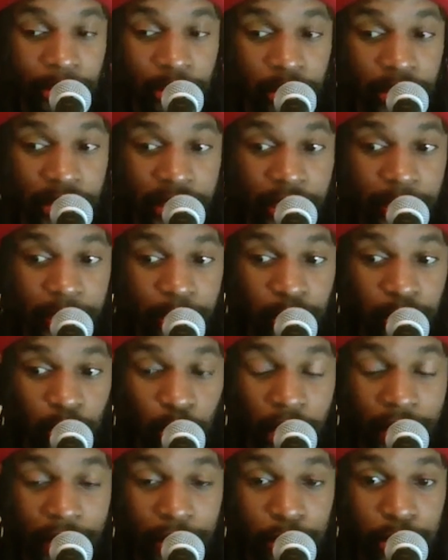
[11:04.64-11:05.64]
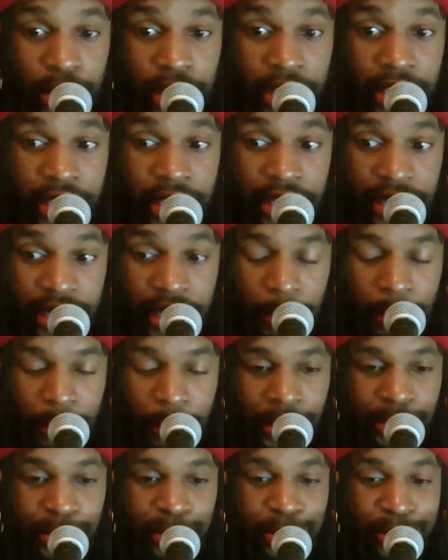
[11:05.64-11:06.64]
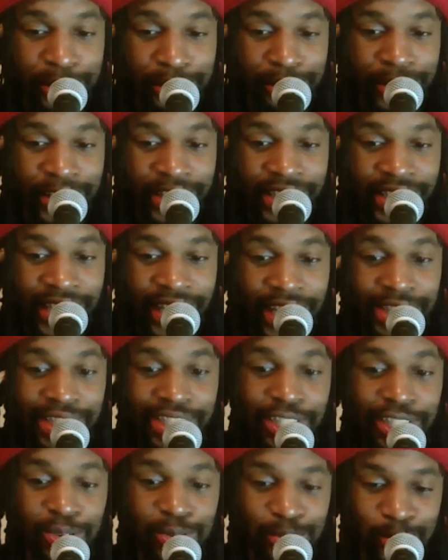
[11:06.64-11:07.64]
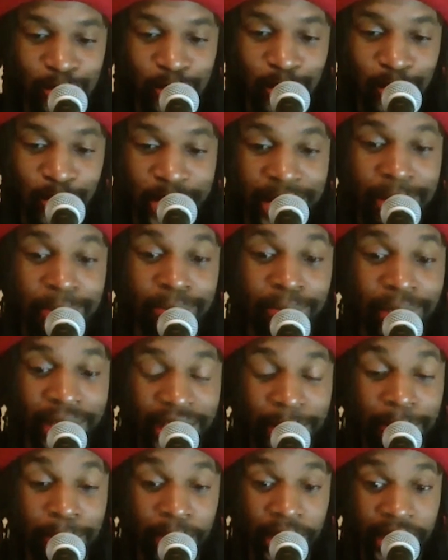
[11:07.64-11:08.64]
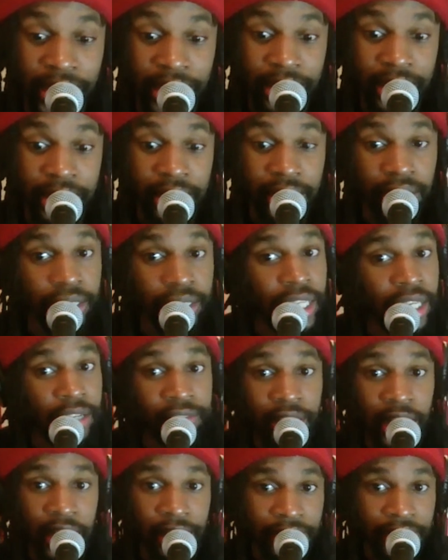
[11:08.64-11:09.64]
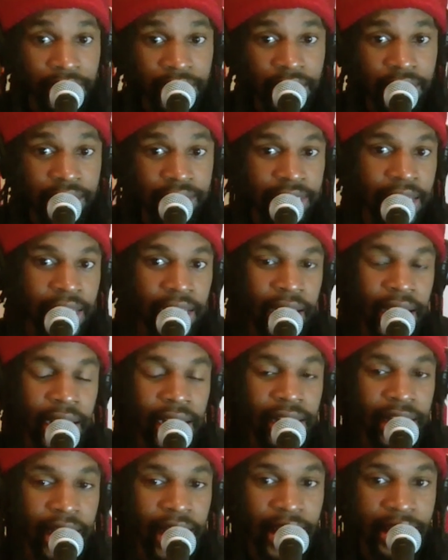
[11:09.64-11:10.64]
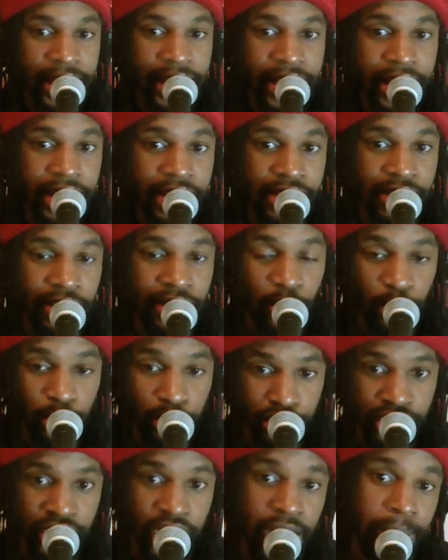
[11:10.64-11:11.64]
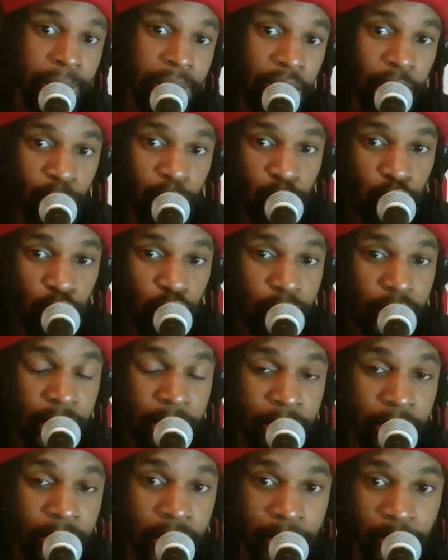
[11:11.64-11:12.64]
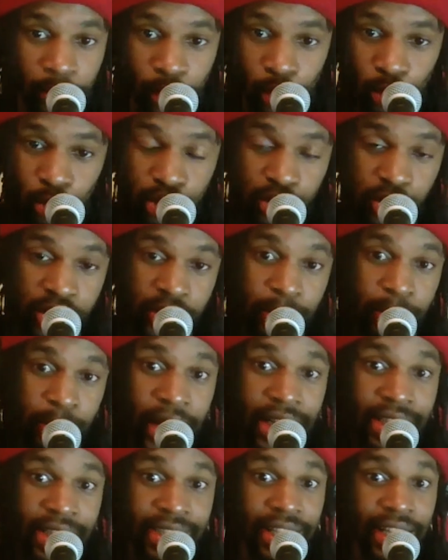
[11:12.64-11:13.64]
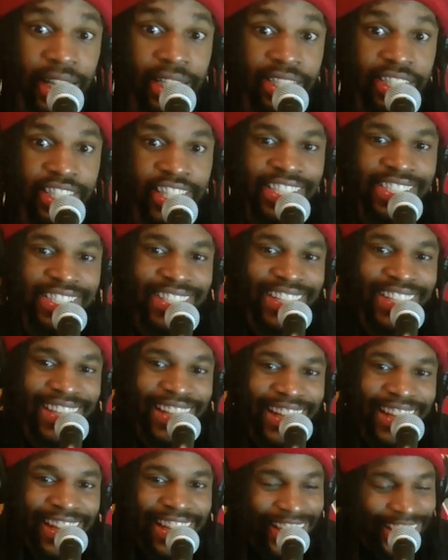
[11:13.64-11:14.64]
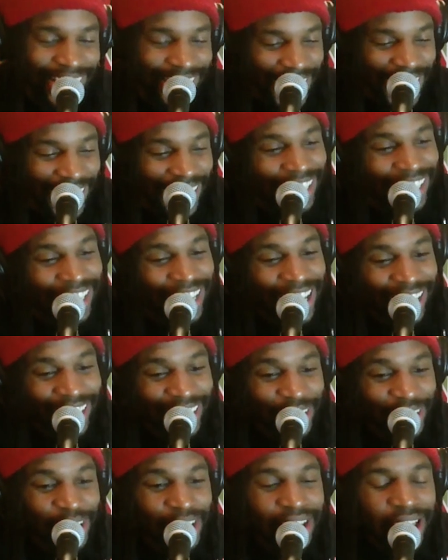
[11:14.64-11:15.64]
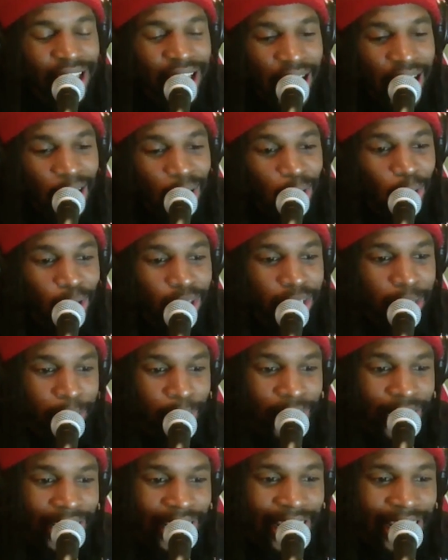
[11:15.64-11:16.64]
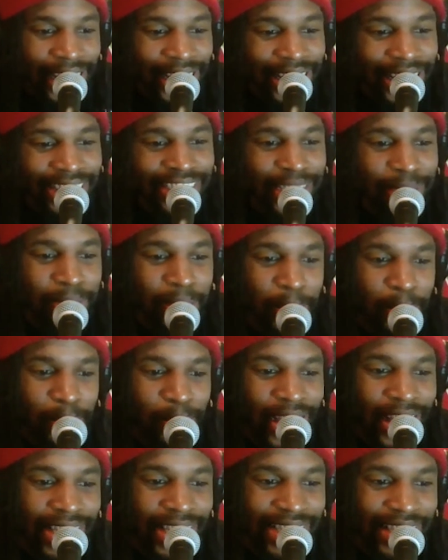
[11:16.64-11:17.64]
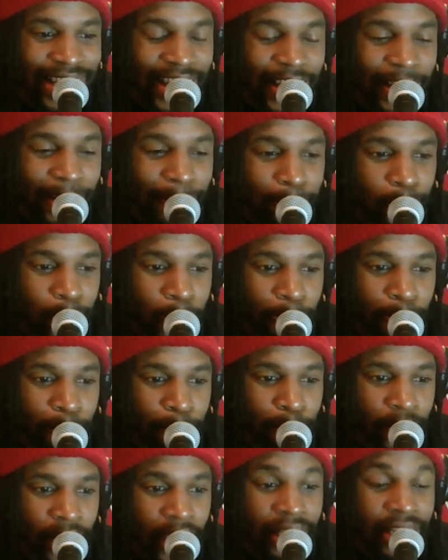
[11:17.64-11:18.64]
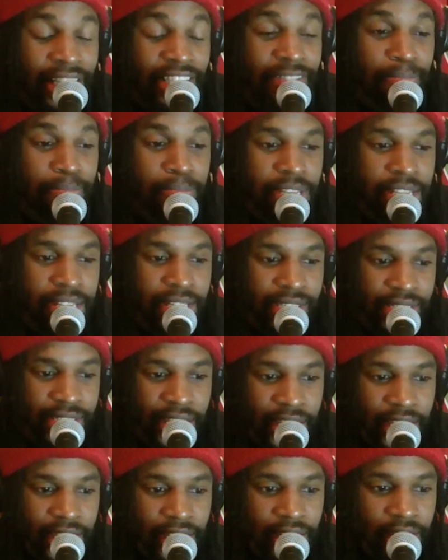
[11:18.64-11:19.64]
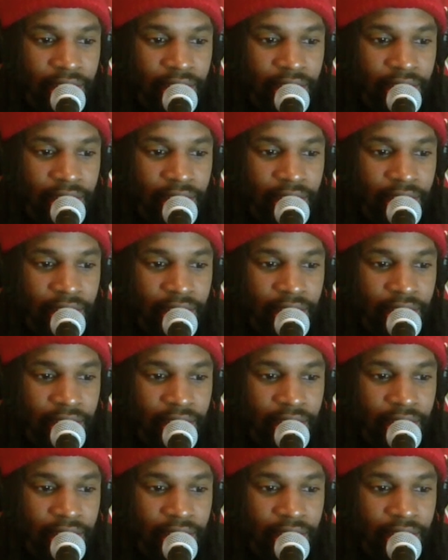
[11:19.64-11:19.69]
about it, we have to really tap in our reference and see the role where them man are playing at the thing. You even have elders like Al God, then it's original Black Hole, remember, we just pass on. So you see, it's like a line of a whole heap of the elders, them are pass on. And as me say,